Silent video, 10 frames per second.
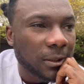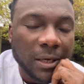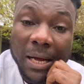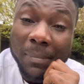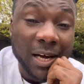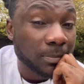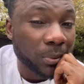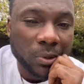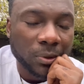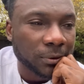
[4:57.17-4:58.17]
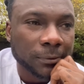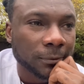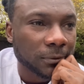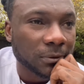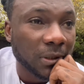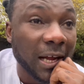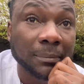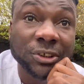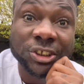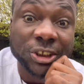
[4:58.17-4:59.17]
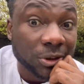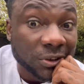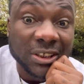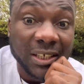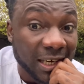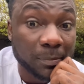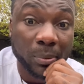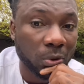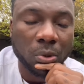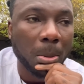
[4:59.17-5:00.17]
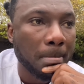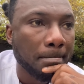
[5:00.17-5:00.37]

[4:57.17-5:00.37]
I'm heartbroken. I'm seriously heartbroken.